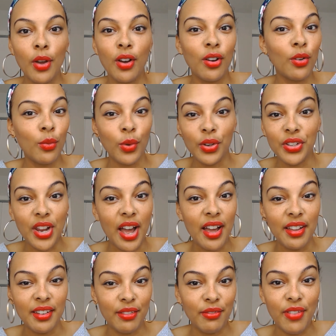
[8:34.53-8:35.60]
who will
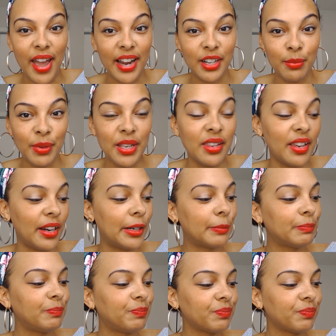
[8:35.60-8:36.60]
not, in fact, be there.